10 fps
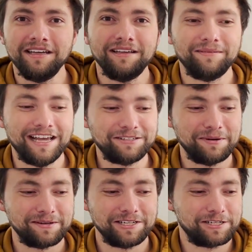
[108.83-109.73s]
That's
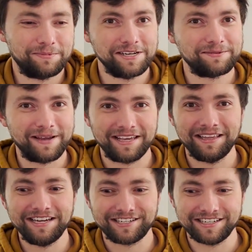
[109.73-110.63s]
pure, just pure
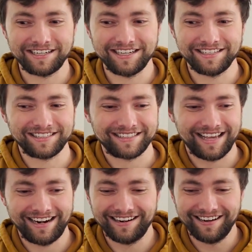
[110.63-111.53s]
speculation, because
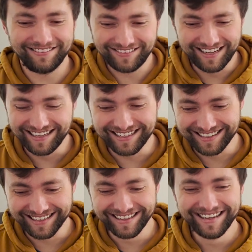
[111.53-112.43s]
I don't know.